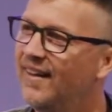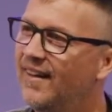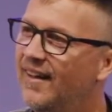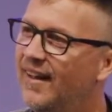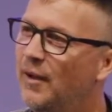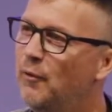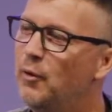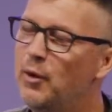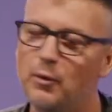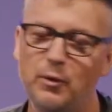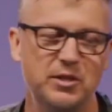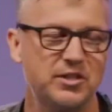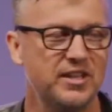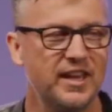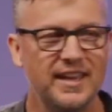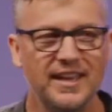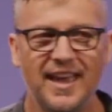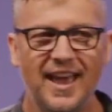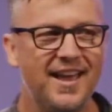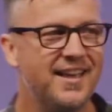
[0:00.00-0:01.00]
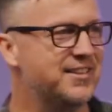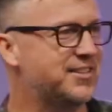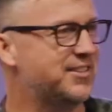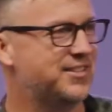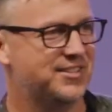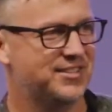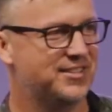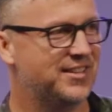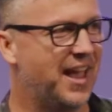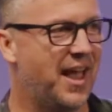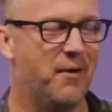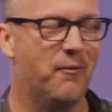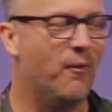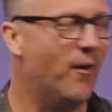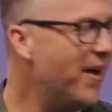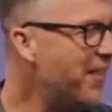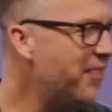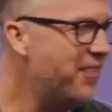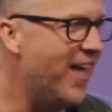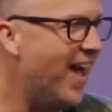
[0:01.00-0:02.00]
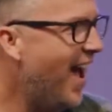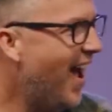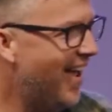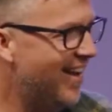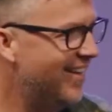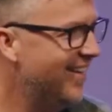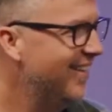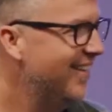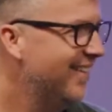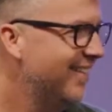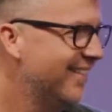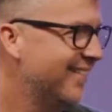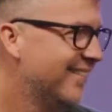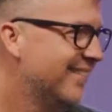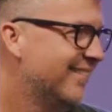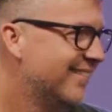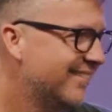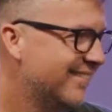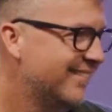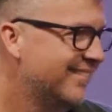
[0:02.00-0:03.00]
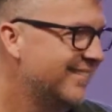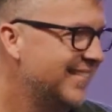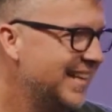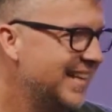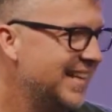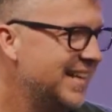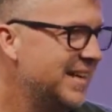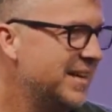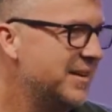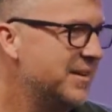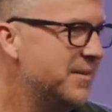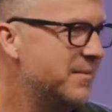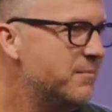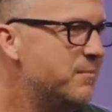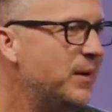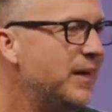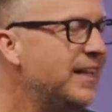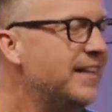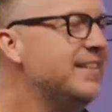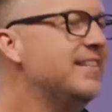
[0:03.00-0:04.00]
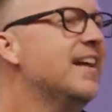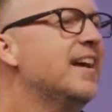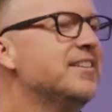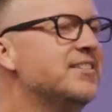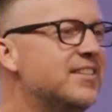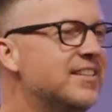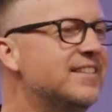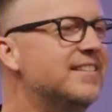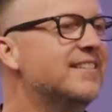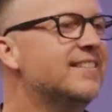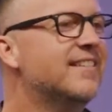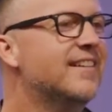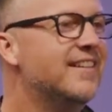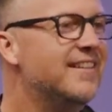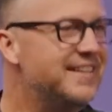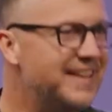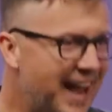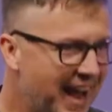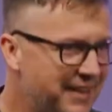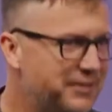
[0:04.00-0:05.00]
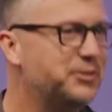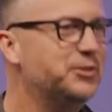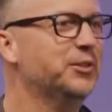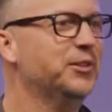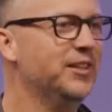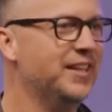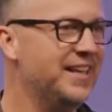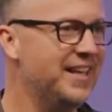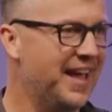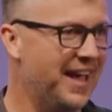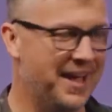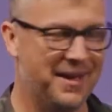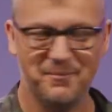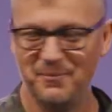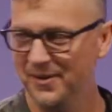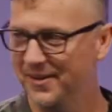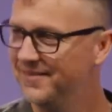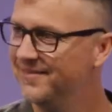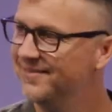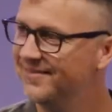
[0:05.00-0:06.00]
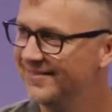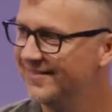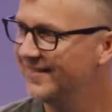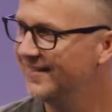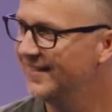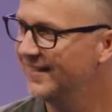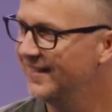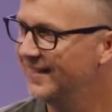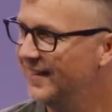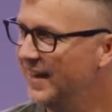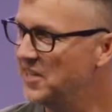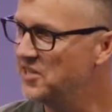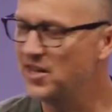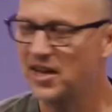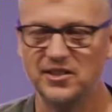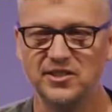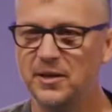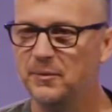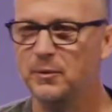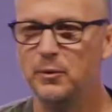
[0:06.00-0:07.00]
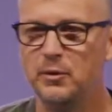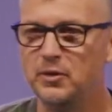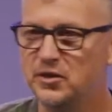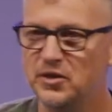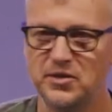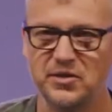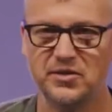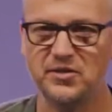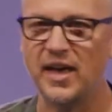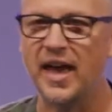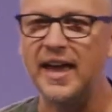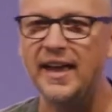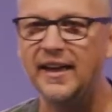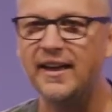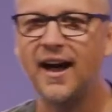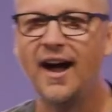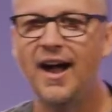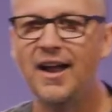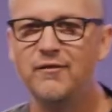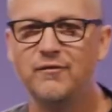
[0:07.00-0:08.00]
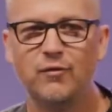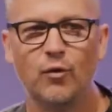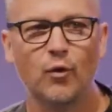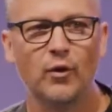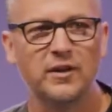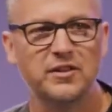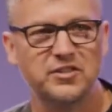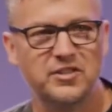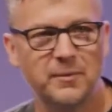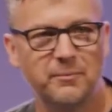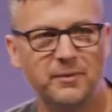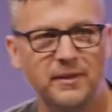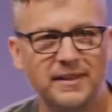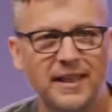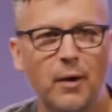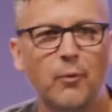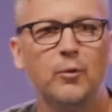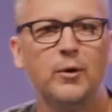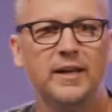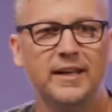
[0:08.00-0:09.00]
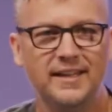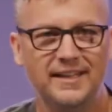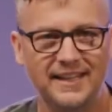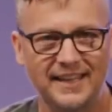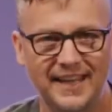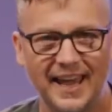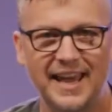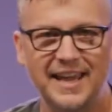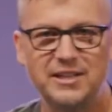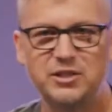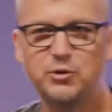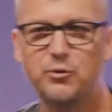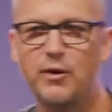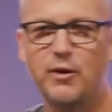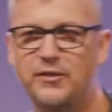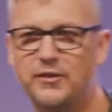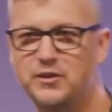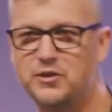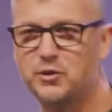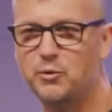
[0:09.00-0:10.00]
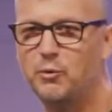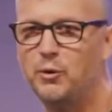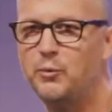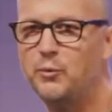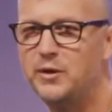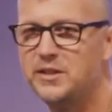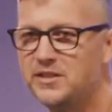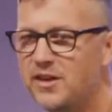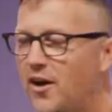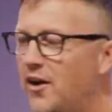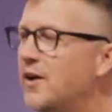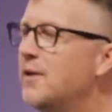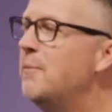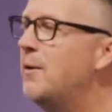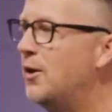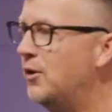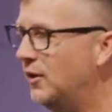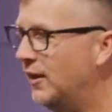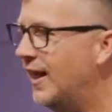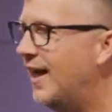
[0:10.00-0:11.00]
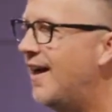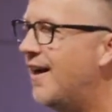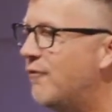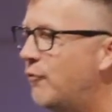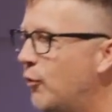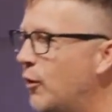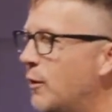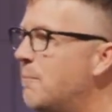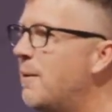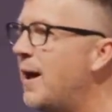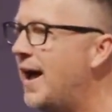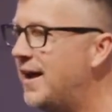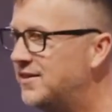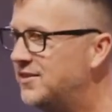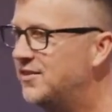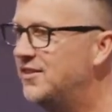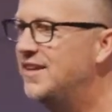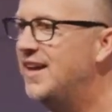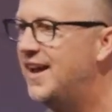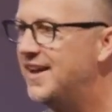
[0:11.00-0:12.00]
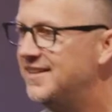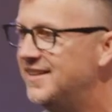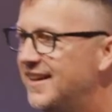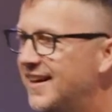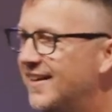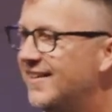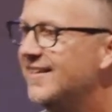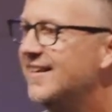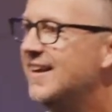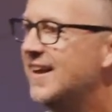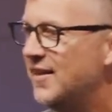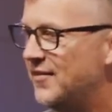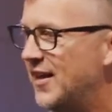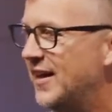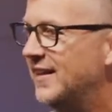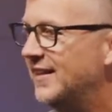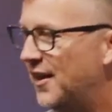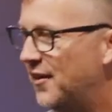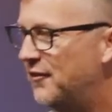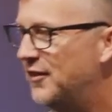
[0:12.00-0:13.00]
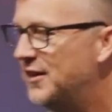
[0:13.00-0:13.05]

And we would say, yes, I want that. But it doesn't naturally happen. It's not something we just thank God for. It's something that we engage with. And so when we talk about love, we're back to the idea that love